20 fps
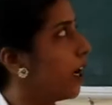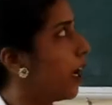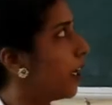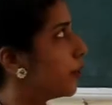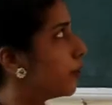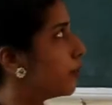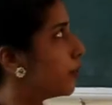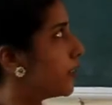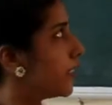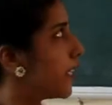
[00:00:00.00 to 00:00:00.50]

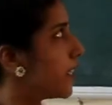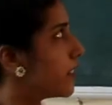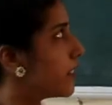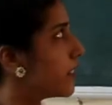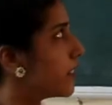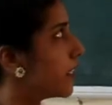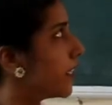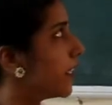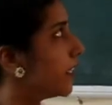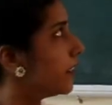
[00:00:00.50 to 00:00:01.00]
And you
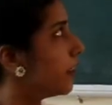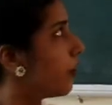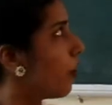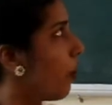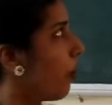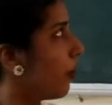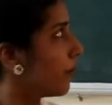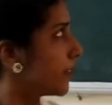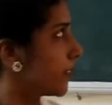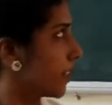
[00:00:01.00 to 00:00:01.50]
just see the
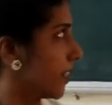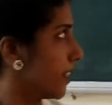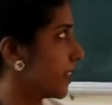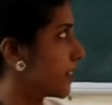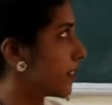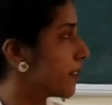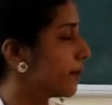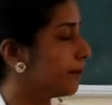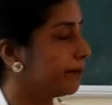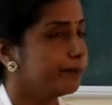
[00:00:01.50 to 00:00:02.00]

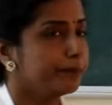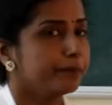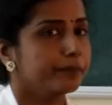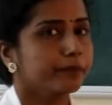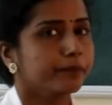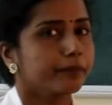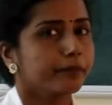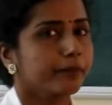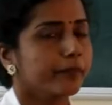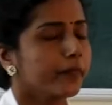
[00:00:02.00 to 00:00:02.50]
offsprings.
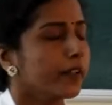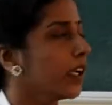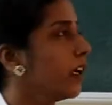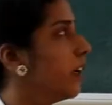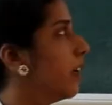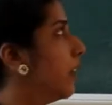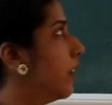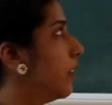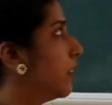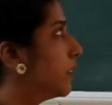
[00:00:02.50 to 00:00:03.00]

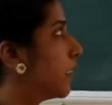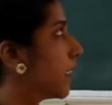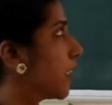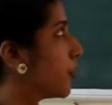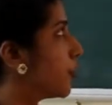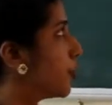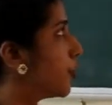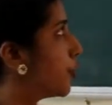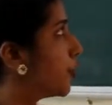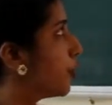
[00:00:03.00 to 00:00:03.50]
There
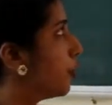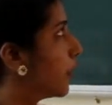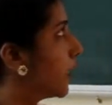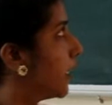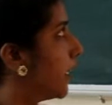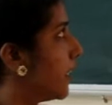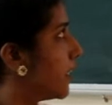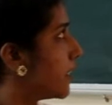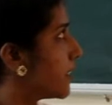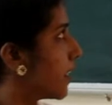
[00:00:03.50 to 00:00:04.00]
are two
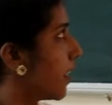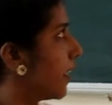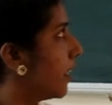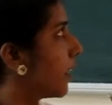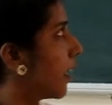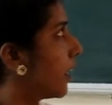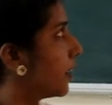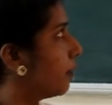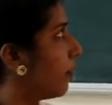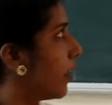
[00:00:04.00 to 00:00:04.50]
girl
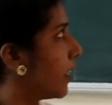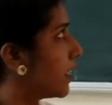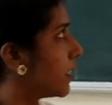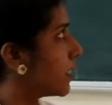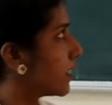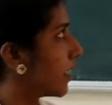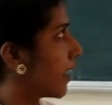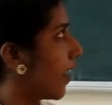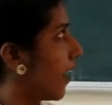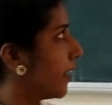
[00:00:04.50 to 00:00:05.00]
child and one
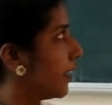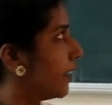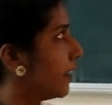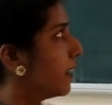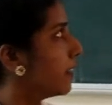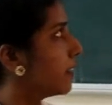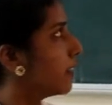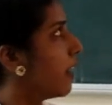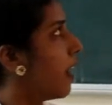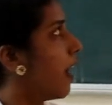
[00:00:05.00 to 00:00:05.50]
is a
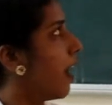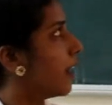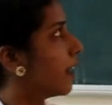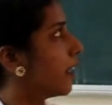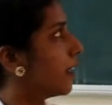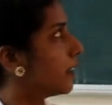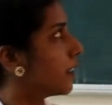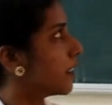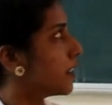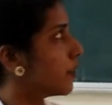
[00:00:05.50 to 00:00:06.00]
carrier and
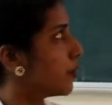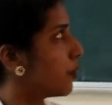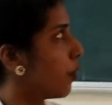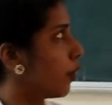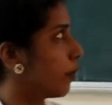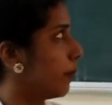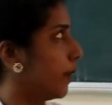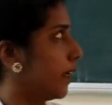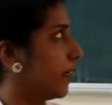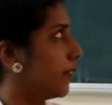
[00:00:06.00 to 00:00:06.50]
other is
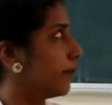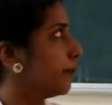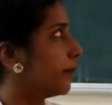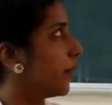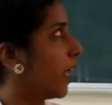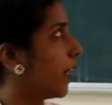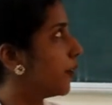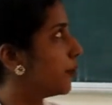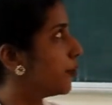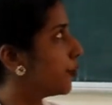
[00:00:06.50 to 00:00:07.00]
normal.
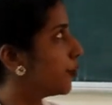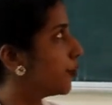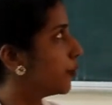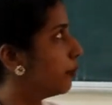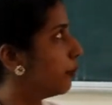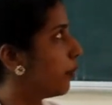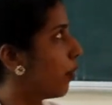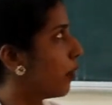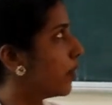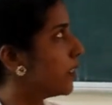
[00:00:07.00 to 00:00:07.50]
And two
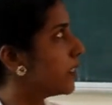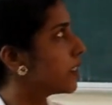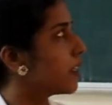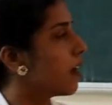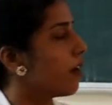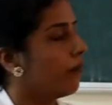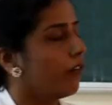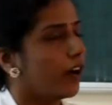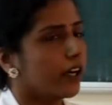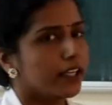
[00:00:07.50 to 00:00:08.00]
boys,
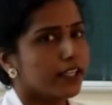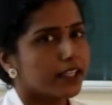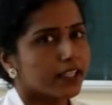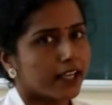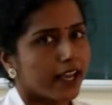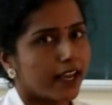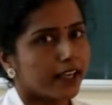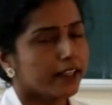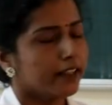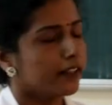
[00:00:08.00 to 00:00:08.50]
one is
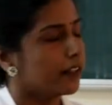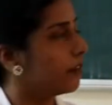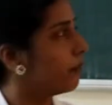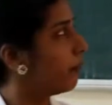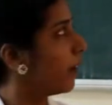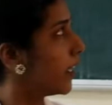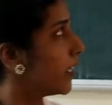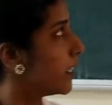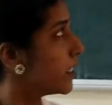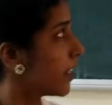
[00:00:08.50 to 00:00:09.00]

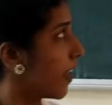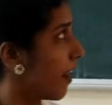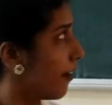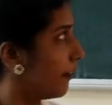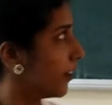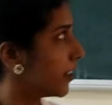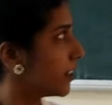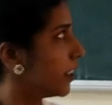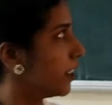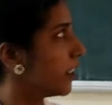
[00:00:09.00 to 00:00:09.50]

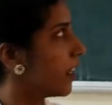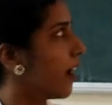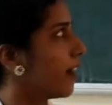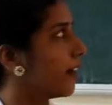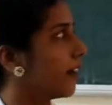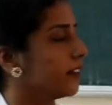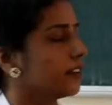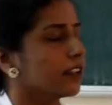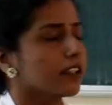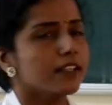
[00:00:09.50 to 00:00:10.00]
affected
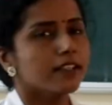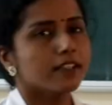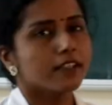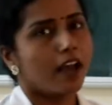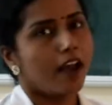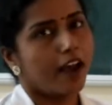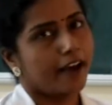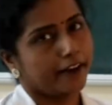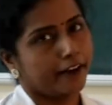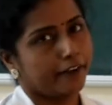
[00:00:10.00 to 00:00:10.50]
and other is
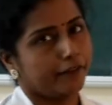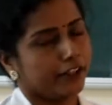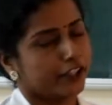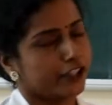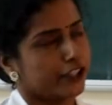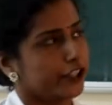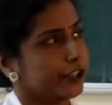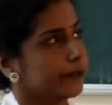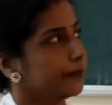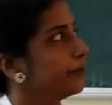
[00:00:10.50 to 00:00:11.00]

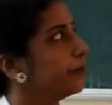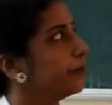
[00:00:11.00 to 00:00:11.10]
unaffected.